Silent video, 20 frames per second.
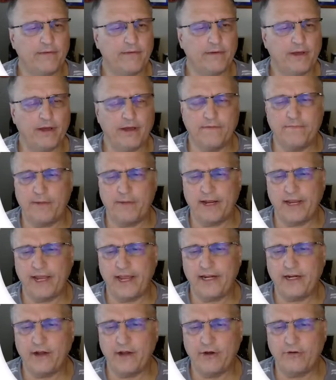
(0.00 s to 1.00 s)
Of my
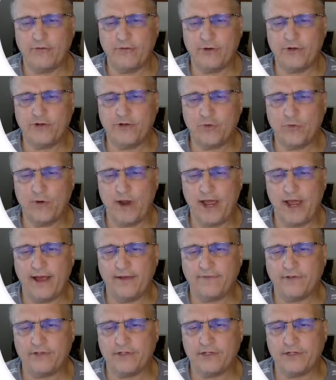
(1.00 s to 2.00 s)
800
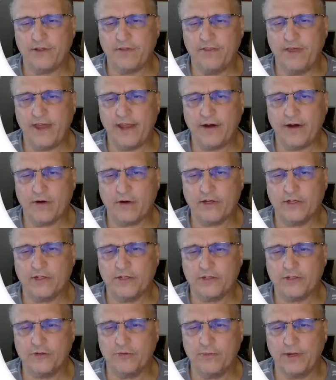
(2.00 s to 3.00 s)
giraffes, they are
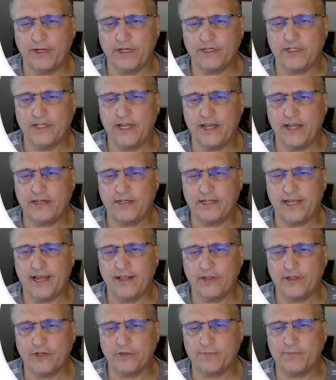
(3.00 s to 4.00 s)
consuming 10
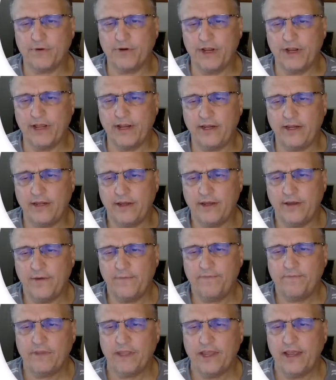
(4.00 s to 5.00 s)
gallons per day.
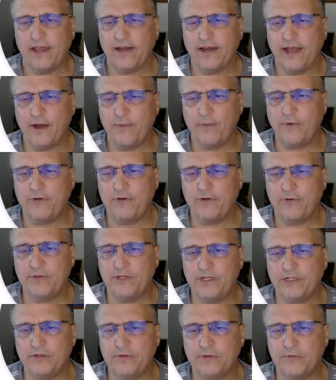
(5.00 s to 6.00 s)
And I would do
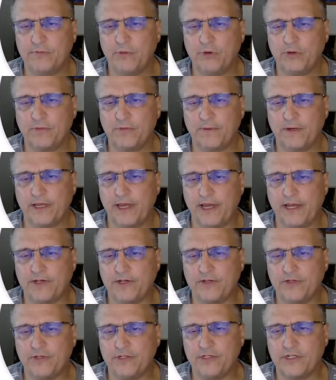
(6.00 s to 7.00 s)
these
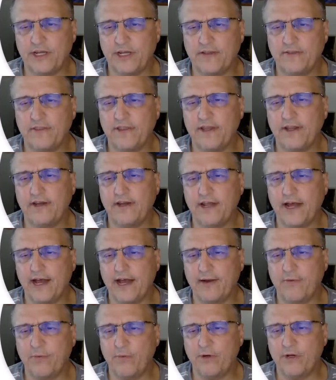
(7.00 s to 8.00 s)
multiplications, and then
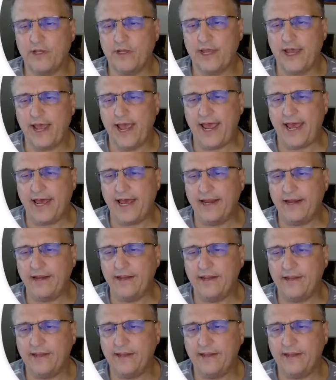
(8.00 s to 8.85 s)
I would add